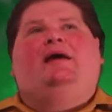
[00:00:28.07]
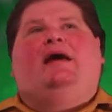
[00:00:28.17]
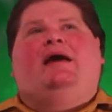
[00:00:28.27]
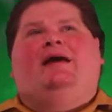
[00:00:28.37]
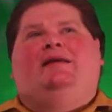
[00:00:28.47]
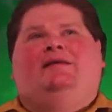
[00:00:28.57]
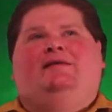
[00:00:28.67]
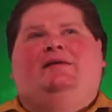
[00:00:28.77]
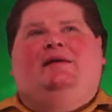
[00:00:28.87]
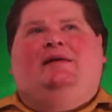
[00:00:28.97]

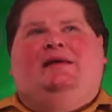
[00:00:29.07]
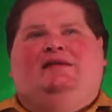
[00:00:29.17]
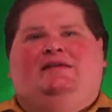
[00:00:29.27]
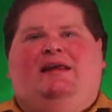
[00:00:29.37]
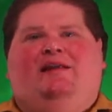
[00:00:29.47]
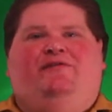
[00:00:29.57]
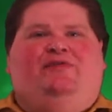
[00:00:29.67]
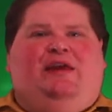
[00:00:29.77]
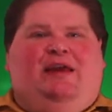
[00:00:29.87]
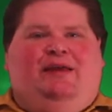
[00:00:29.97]
and instead of
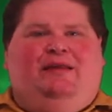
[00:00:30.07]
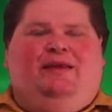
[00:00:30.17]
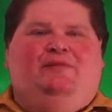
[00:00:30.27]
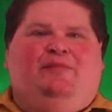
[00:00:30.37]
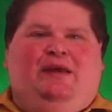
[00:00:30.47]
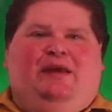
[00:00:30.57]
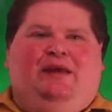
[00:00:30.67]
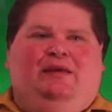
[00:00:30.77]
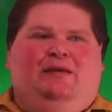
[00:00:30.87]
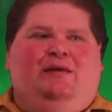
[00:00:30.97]
the alien
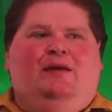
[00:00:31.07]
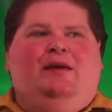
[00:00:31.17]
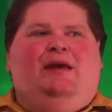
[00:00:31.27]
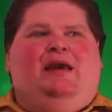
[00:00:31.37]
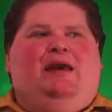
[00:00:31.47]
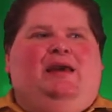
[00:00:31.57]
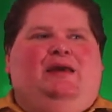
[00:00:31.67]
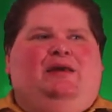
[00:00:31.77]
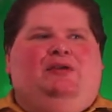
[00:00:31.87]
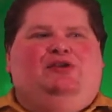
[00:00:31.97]
being
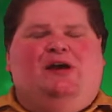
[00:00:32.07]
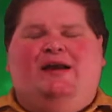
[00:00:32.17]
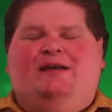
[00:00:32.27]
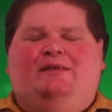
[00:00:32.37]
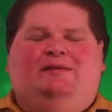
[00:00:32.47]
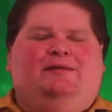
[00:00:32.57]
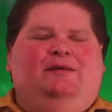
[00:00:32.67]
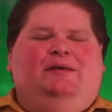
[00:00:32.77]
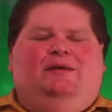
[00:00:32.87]
a giant